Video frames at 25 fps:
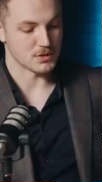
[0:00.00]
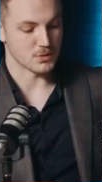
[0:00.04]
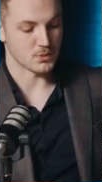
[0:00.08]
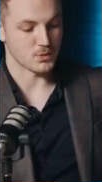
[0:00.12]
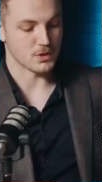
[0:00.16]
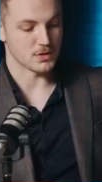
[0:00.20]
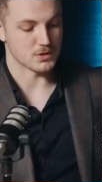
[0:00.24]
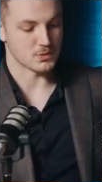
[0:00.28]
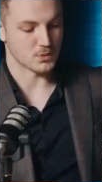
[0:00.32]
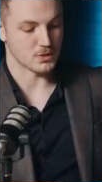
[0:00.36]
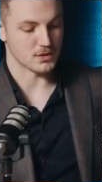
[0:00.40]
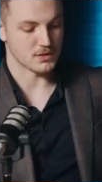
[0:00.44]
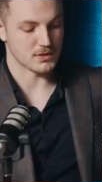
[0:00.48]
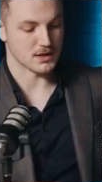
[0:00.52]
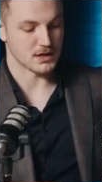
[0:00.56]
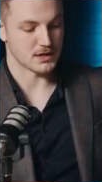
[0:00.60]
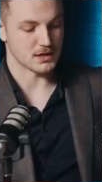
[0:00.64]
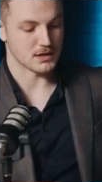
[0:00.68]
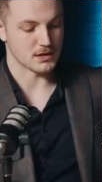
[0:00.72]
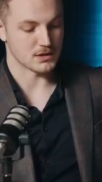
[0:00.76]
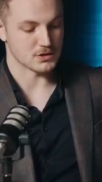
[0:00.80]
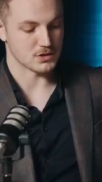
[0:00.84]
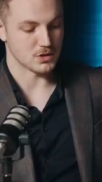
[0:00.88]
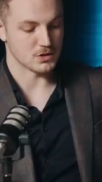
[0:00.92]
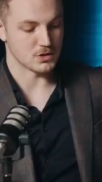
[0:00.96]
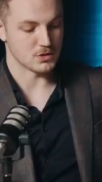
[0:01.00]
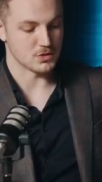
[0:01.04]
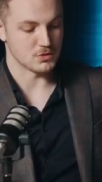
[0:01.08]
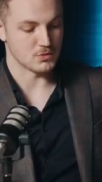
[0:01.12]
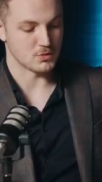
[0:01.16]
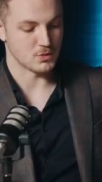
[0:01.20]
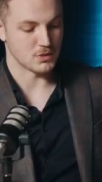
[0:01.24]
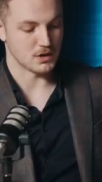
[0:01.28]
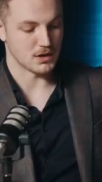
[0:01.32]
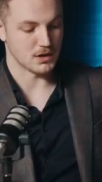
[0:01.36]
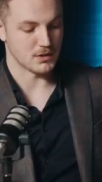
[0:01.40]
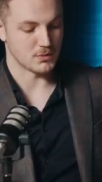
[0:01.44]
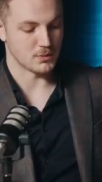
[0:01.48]
that went with that. It, so you,
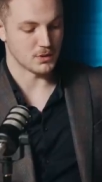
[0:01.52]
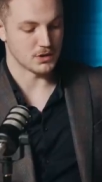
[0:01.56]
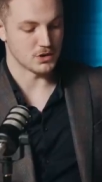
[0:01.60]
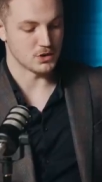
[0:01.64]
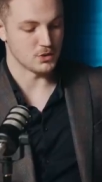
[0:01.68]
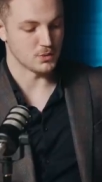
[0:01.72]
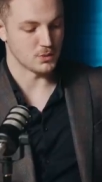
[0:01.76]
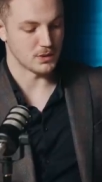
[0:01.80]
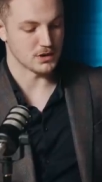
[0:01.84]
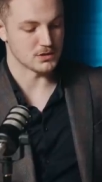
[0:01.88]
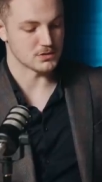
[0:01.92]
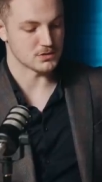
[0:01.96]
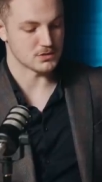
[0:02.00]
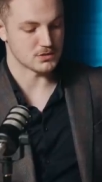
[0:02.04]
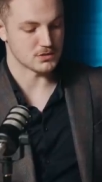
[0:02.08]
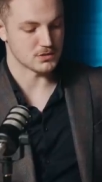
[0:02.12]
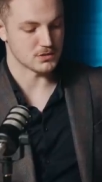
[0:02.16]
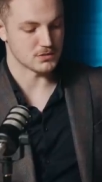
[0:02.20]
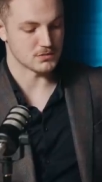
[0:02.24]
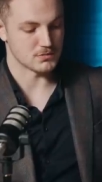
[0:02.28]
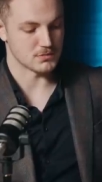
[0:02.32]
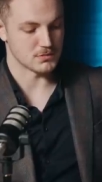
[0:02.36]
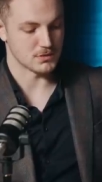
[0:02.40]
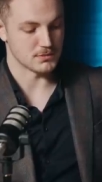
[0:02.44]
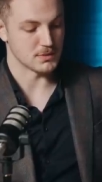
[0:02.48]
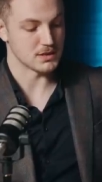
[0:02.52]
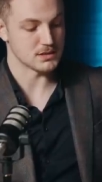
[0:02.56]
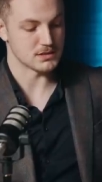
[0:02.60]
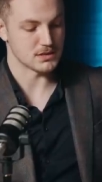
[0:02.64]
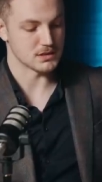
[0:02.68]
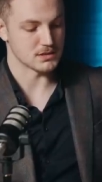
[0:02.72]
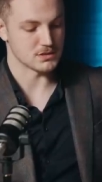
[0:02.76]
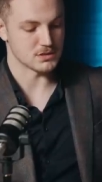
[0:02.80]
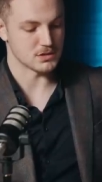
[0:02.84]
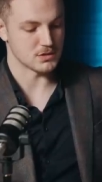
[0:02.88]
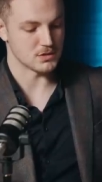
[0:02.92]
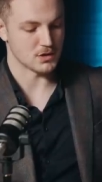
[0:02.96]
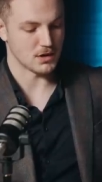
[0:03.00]
uh, when you went to the
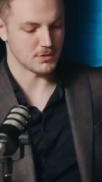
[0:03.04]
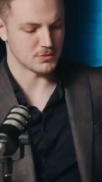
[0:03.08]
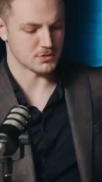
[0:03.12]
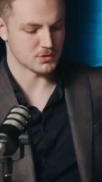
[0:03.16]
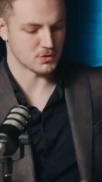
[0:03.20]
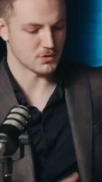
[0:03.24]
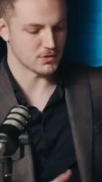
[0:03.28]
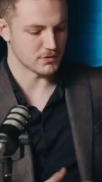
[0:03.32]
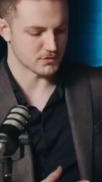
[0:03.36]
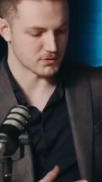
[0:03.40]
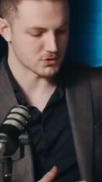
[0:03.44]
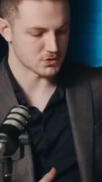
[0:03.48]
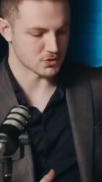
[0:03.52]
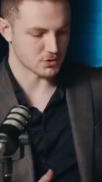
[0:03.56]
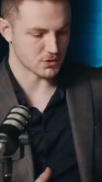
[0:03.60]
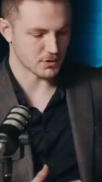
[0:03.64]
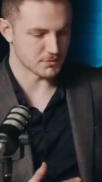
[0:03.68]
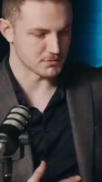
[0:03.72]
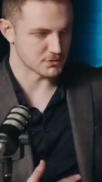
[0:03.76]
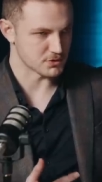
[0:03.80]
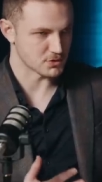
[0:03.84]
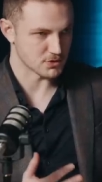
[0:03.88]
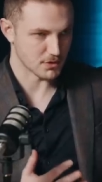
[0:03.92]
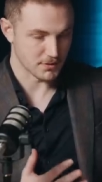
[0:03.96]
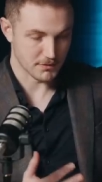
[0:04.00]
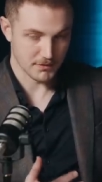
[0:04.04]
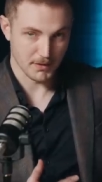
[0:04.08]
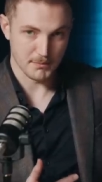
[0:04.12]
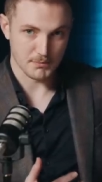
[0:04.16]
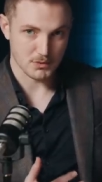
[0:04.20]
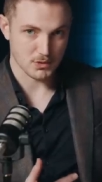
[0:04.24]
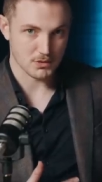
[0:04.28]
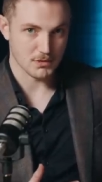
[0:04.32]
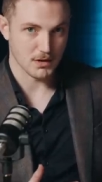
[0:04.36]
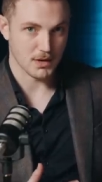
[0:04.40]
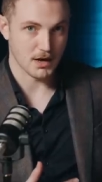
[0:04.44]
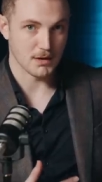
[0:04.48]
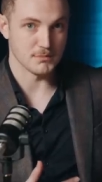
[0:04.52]
meetings, it, I'm, I'm, I'm,
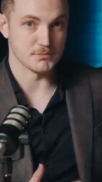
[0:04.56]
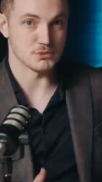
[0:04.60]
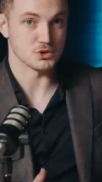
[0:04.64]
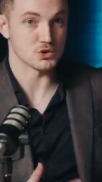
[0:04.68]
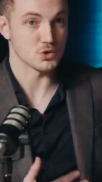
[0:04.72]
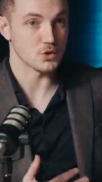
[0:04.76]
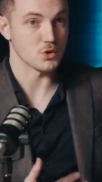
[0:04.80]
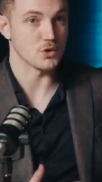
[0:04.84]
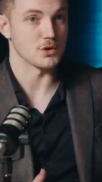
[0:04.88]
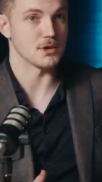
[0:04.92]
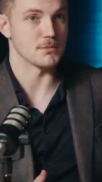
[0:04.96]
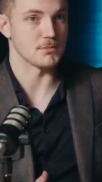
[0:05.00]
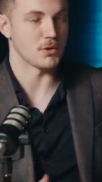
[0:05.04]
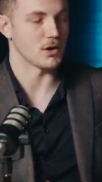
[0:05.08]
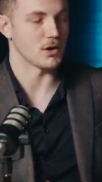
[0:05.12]
I'm, sure that